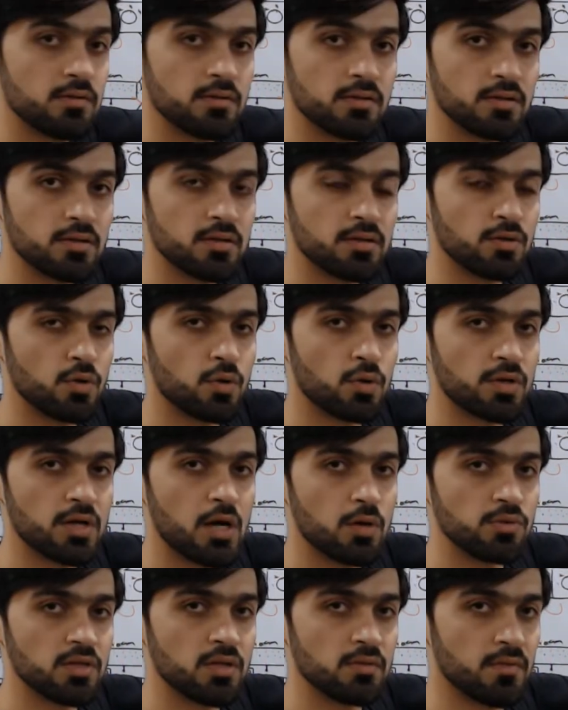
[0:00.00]
note
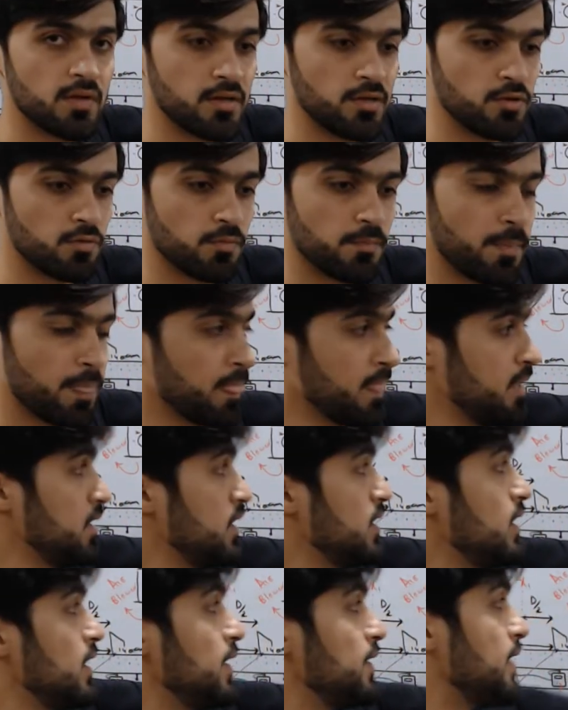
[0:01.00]
down the value.
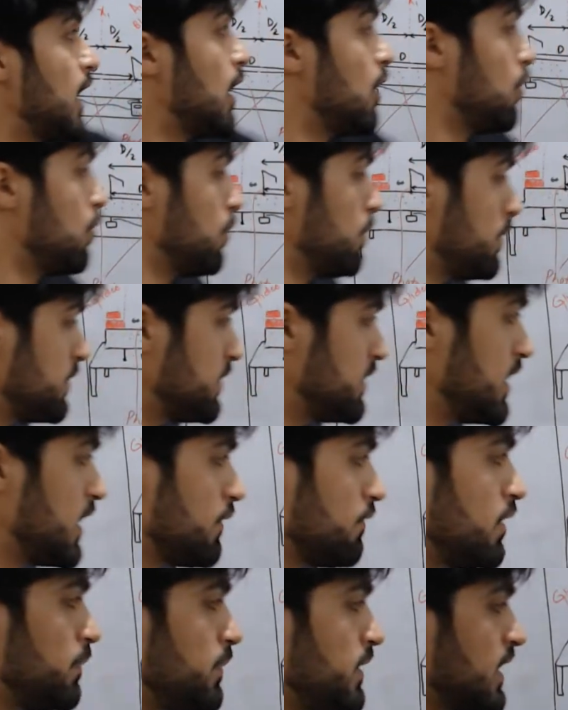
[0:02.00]
Now there
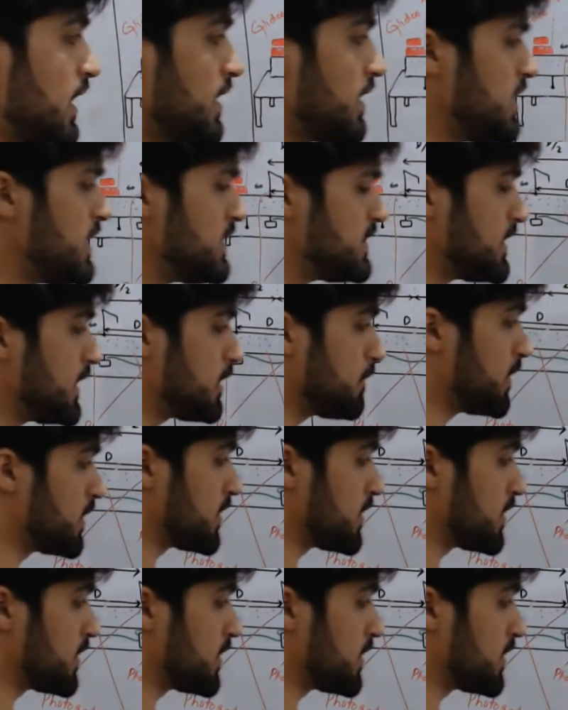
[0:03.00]
will be a reset button